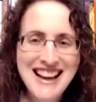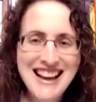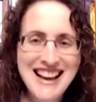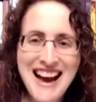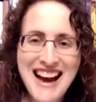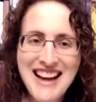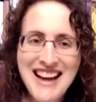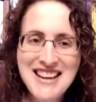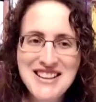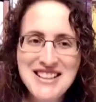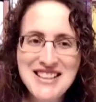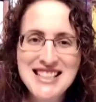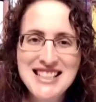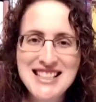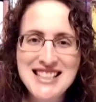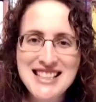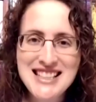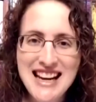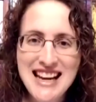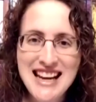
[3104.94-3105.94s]
I used to
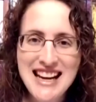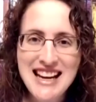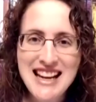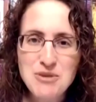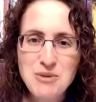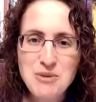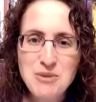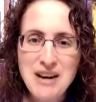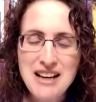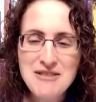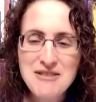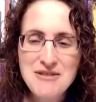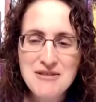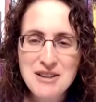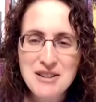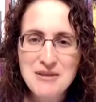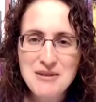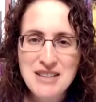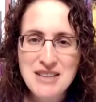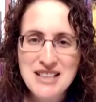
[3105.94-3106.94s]
stand right in front
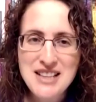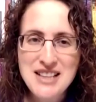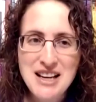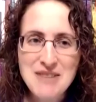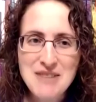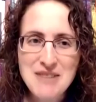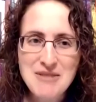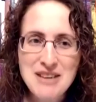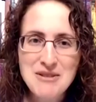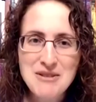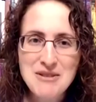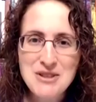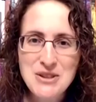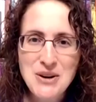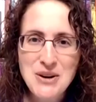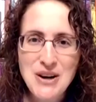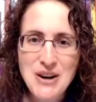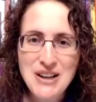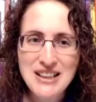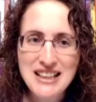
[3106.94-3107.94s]
of my son when he was
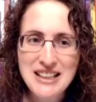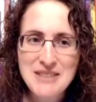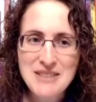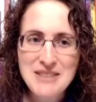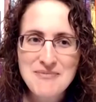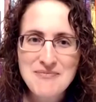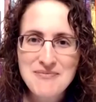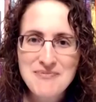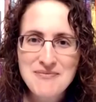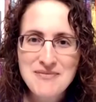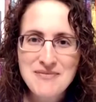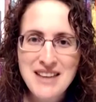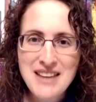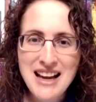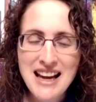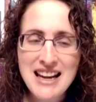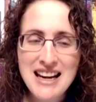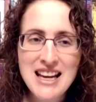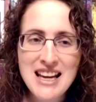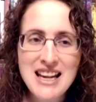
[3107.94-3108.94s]
crawling, and
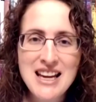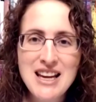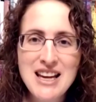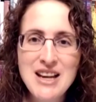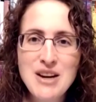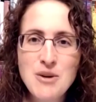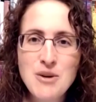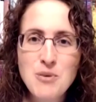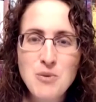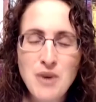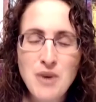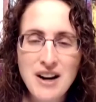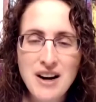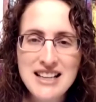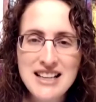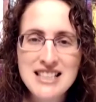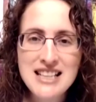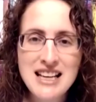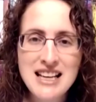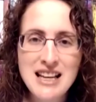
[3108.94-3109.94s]
he wanted
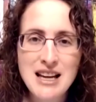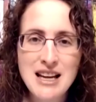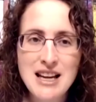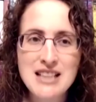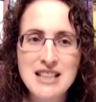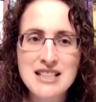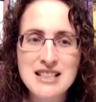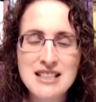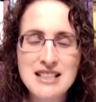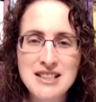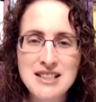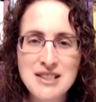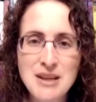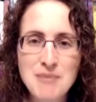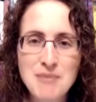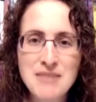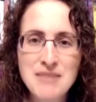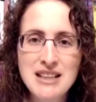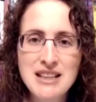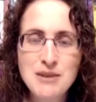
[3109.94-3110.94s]
to get to
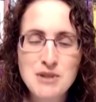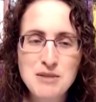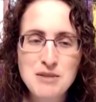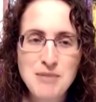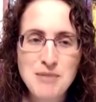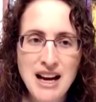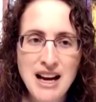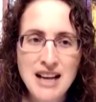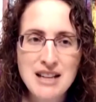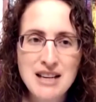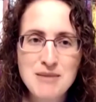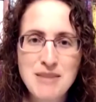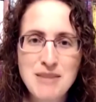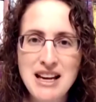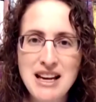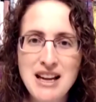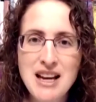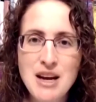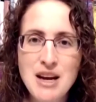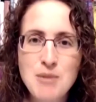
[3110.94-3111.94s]
something that was behind me,
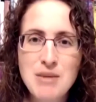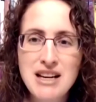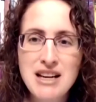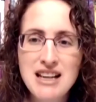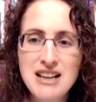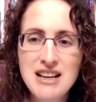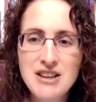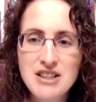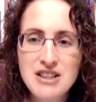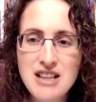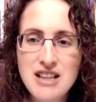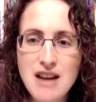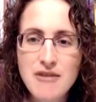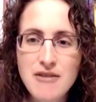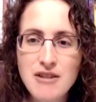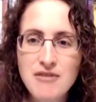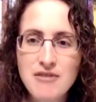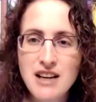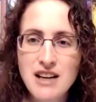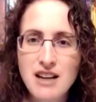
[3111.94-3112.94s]
but he could never
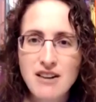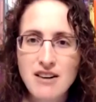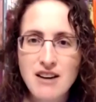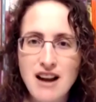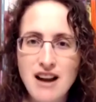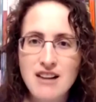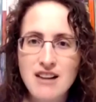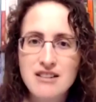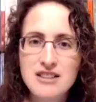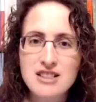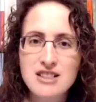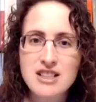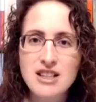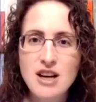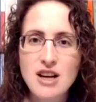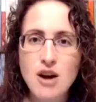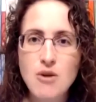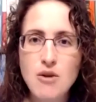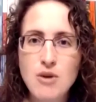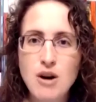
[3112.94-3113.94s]
figure out to
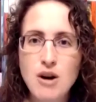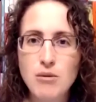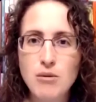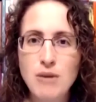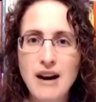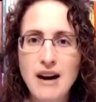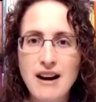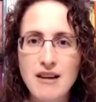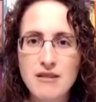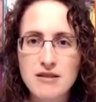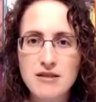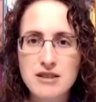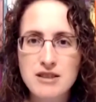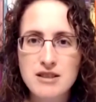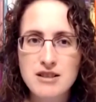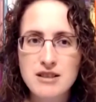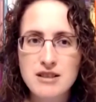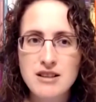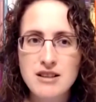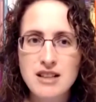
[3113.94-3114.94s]
go around.
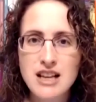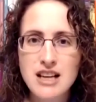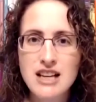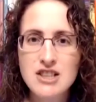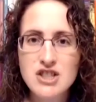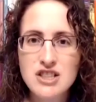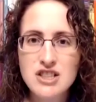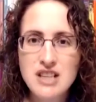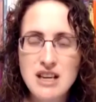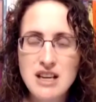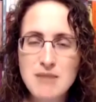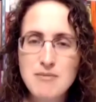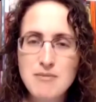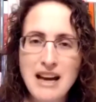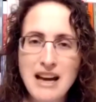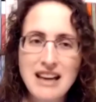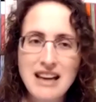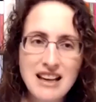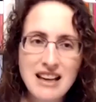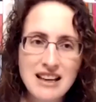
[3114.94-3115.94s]
He'd just keep
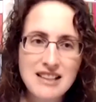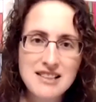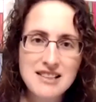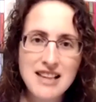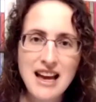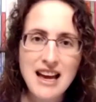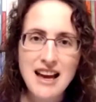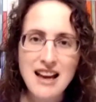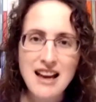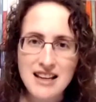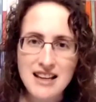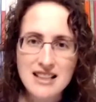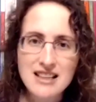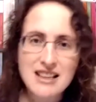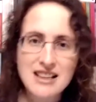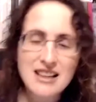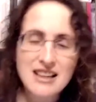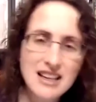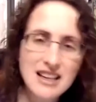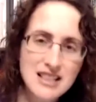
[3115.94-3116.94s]
banging his head
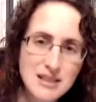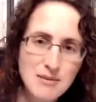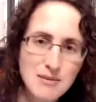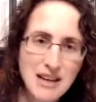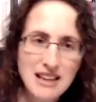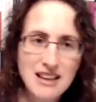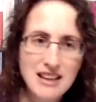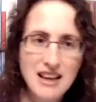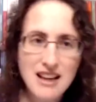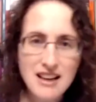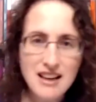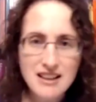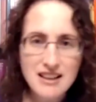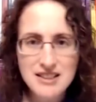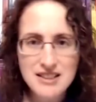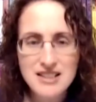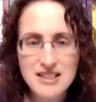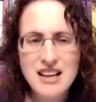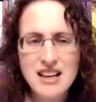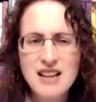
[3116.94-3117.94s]
into my legs.
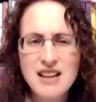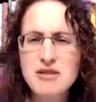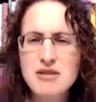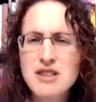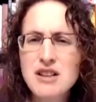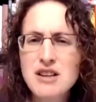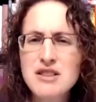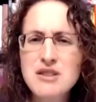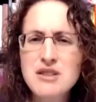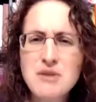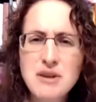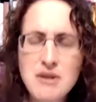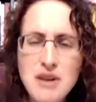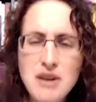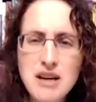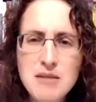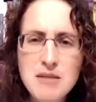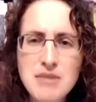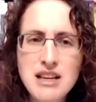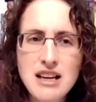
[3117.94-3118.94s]
He was also
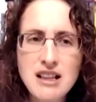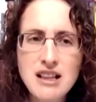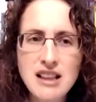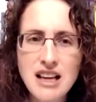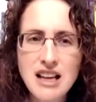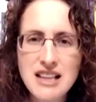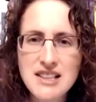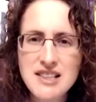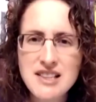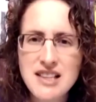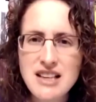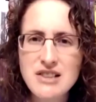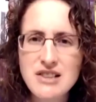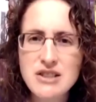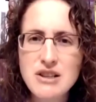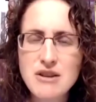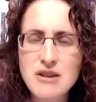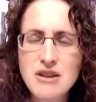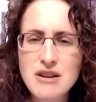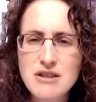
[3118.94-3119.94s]
incredibly klutzy. So
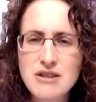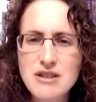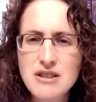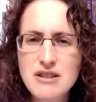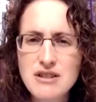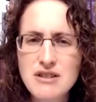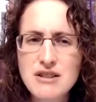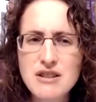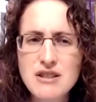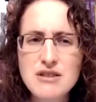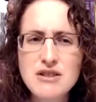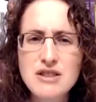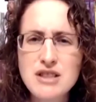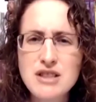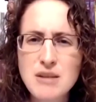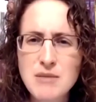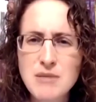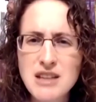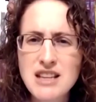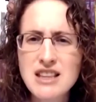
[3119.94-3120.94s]
those are some
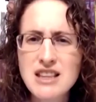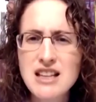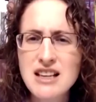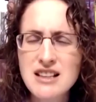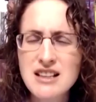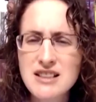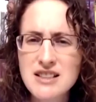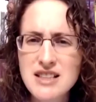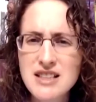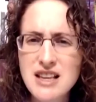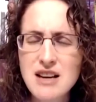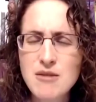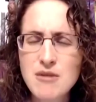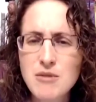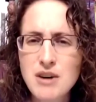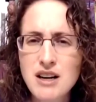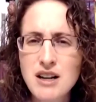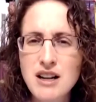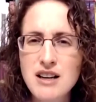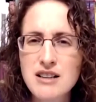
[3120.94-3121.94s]
of the things that were
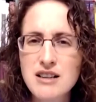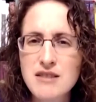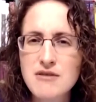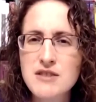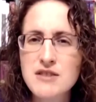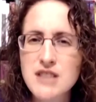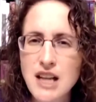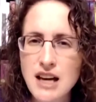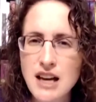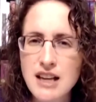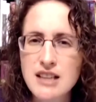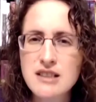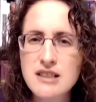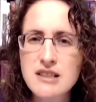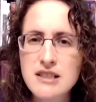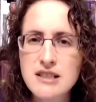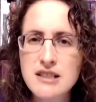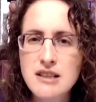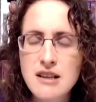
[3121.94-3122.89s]
kind of signs.